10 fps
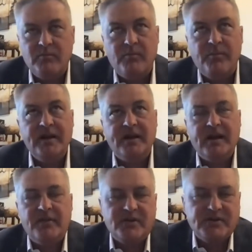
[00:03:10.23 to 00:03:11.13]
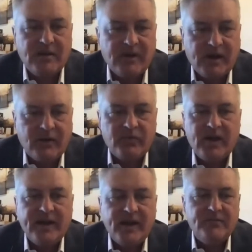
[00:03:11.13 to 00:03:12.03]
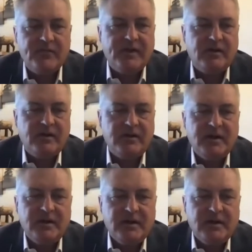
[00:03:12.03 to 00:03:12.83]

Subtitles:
putting together a timeline, I've relied heavily on